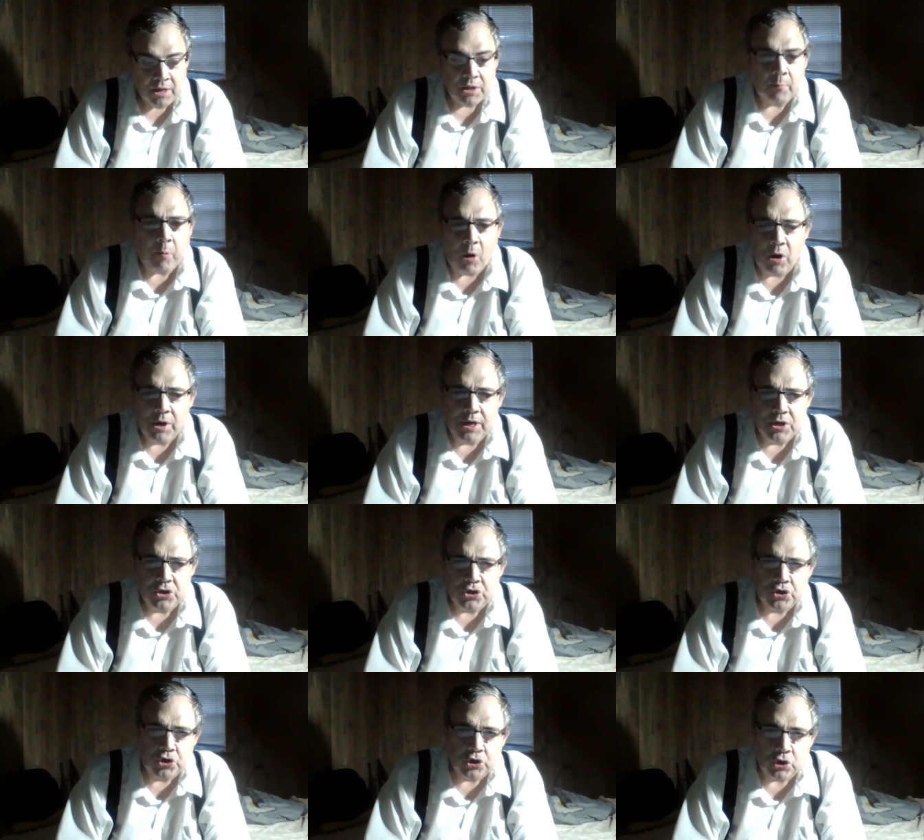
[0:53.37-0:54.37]
The party
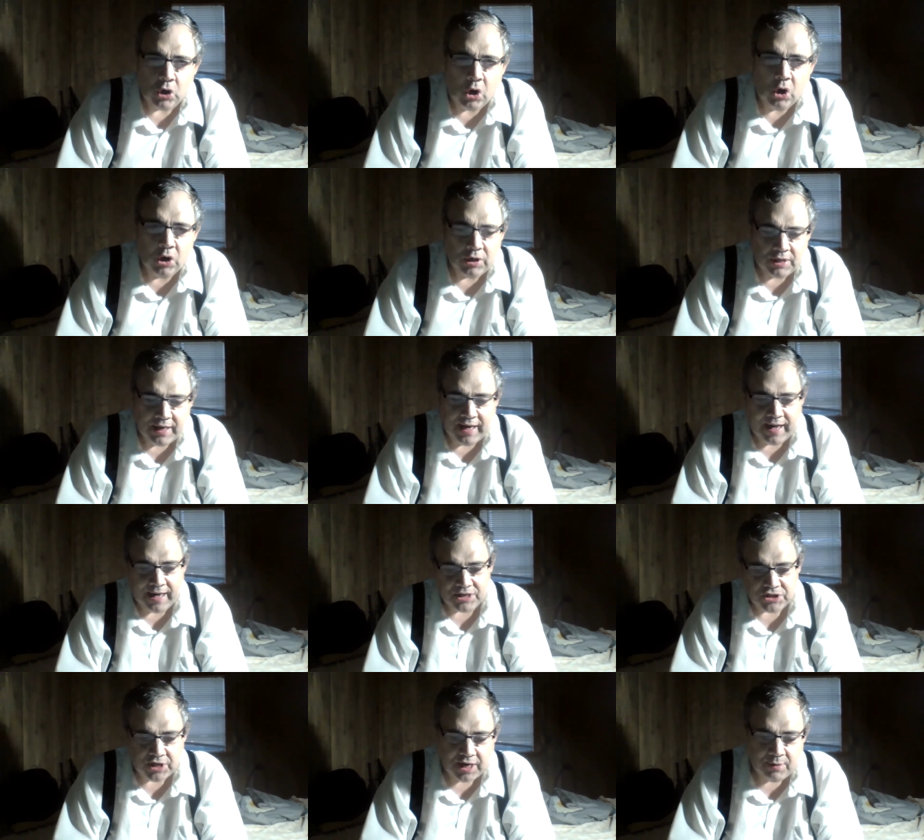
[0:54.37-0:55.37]
is strongly
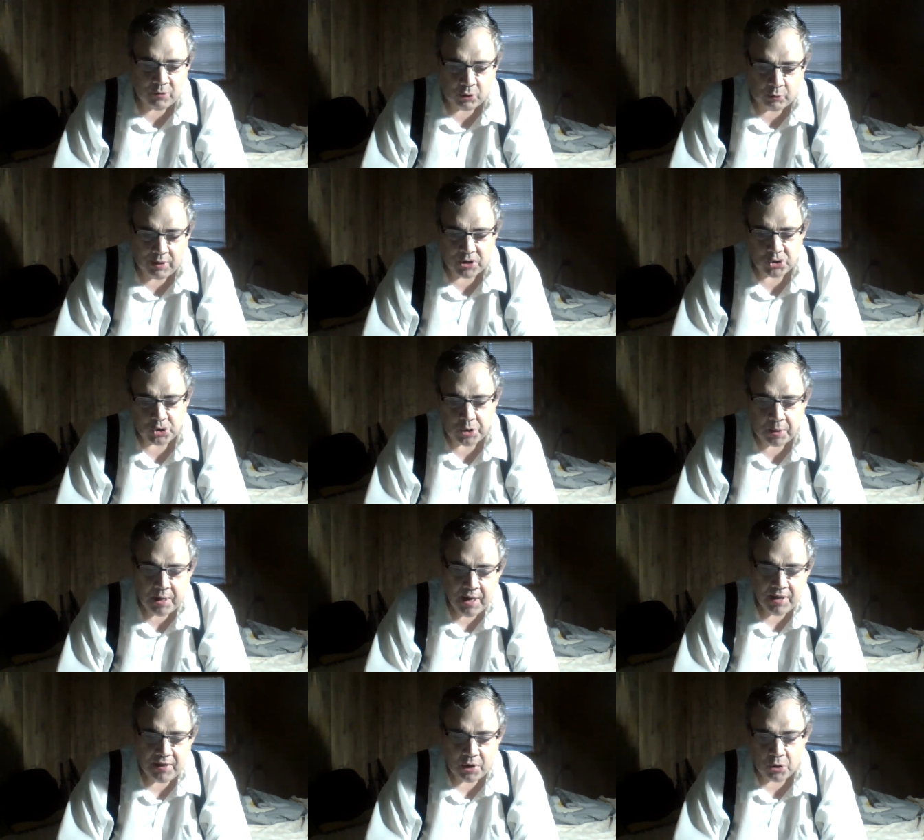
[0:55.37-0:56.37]
anti immigration.
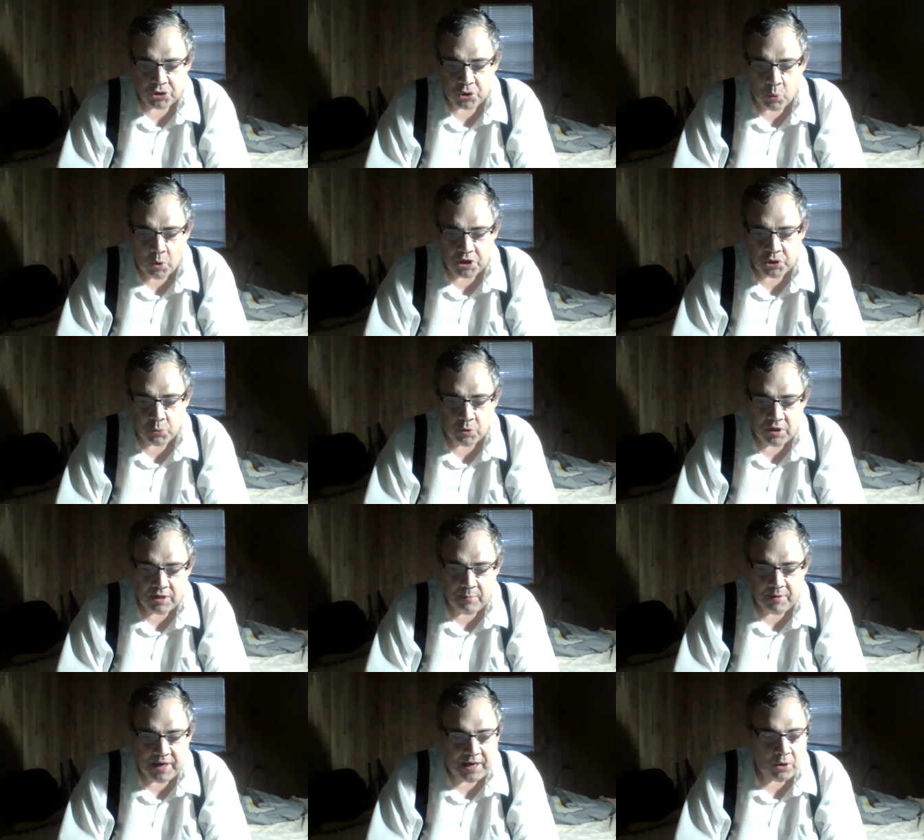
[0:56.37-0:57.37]
They also want to
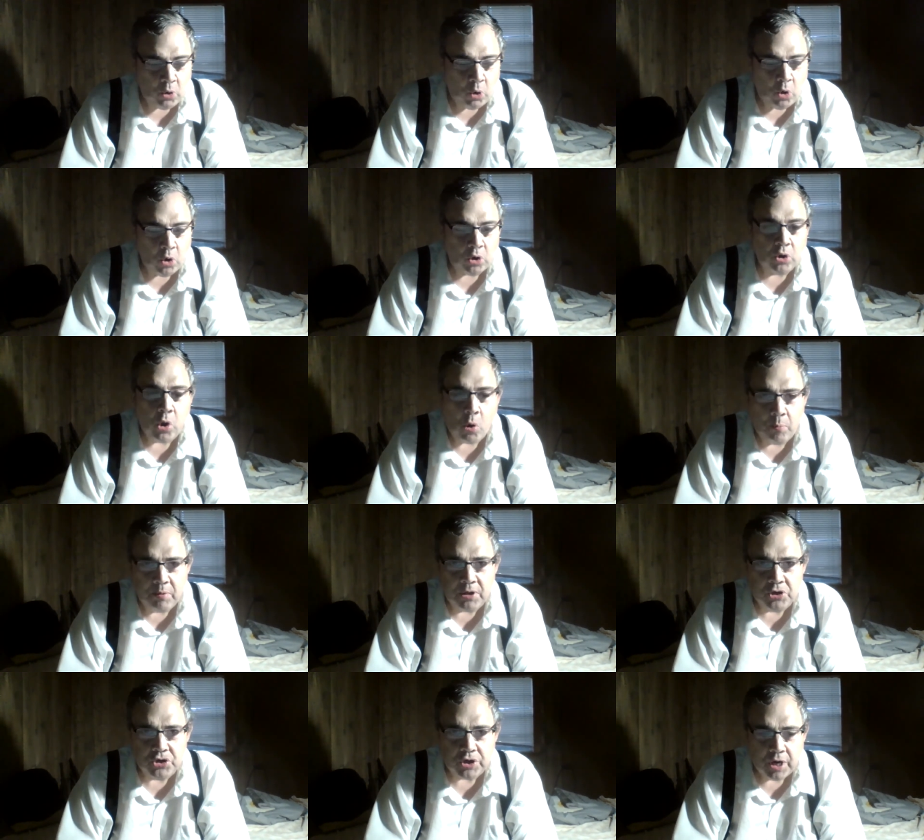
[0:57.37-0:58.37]
eliminate all
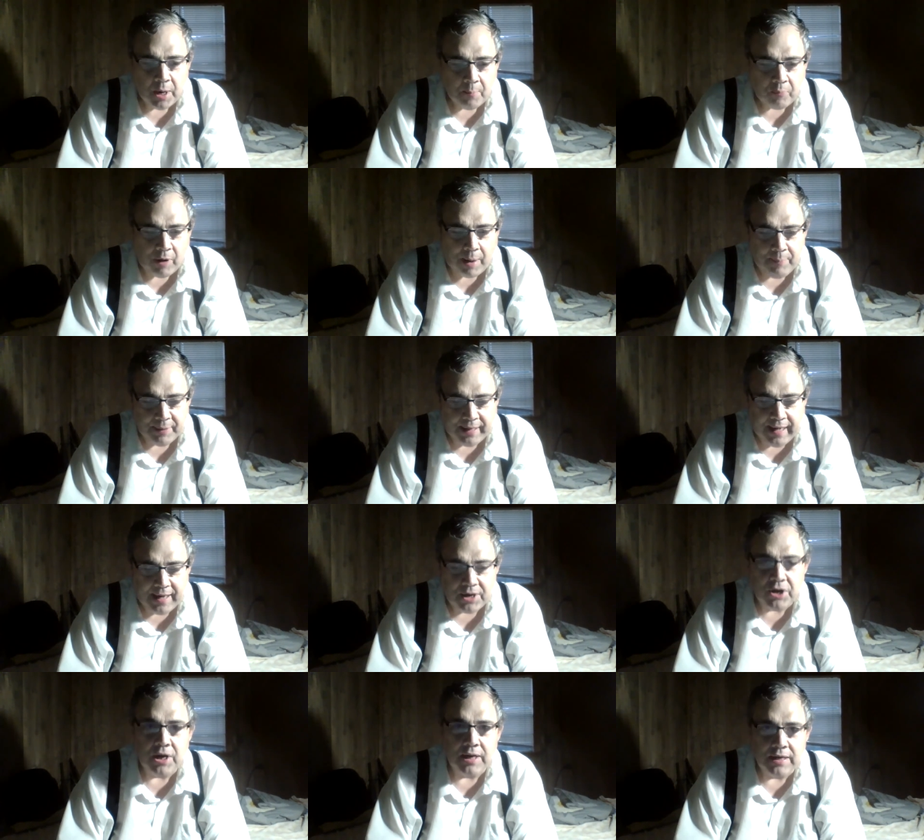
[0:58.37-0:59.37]
globalist
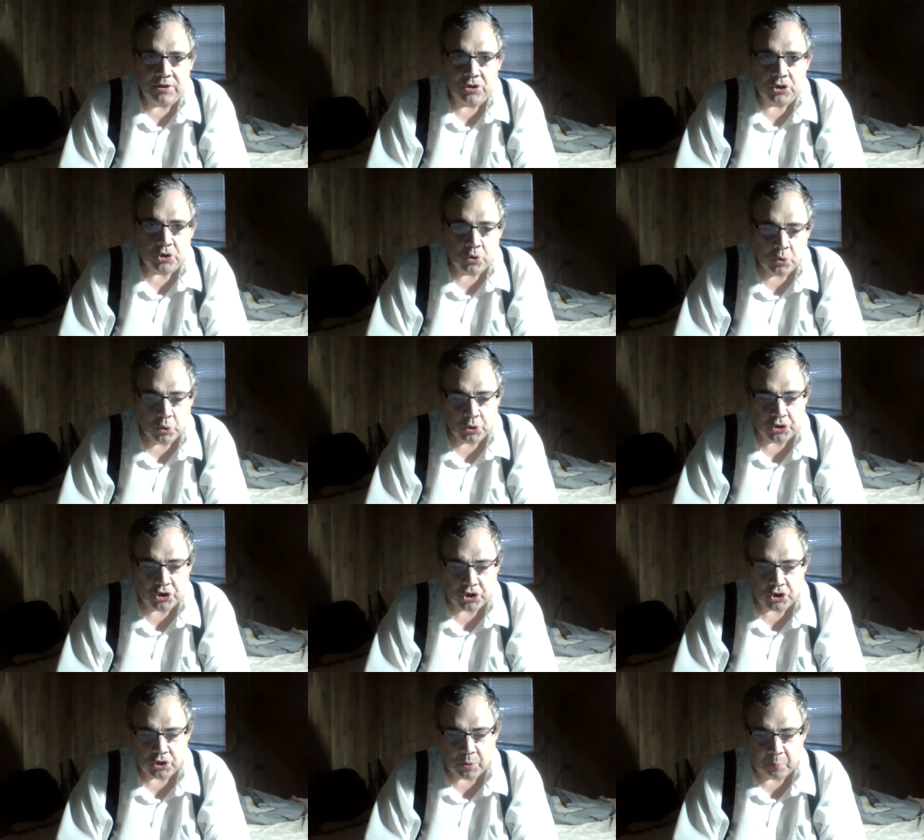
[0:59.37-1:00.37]
propaganda in the school
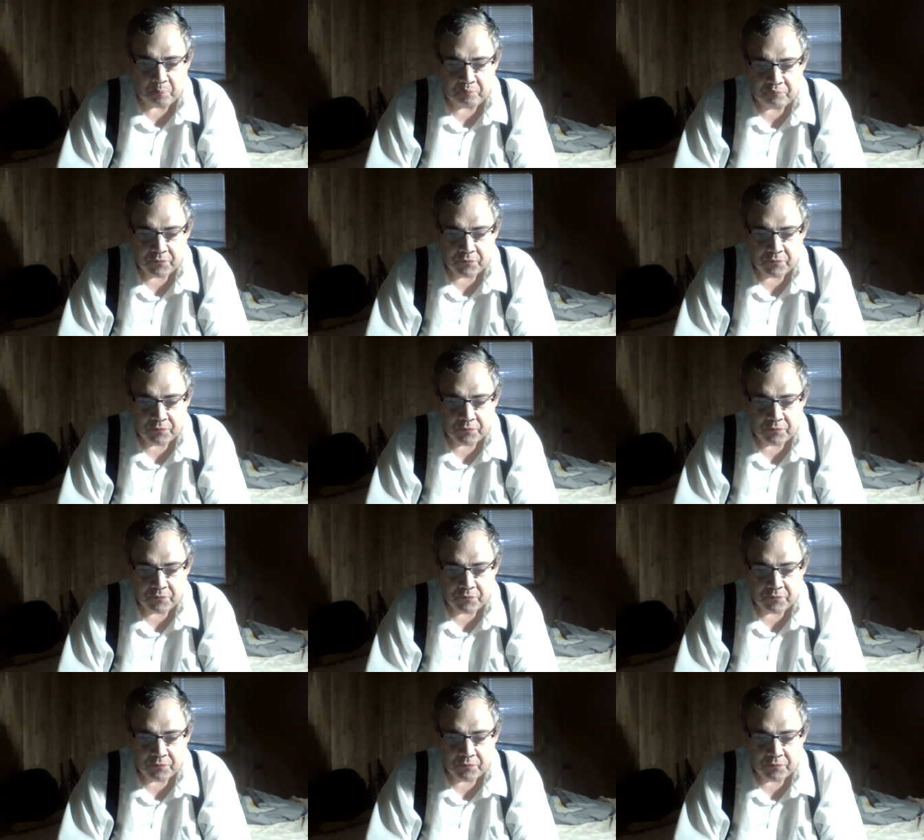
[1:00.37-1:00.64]
system.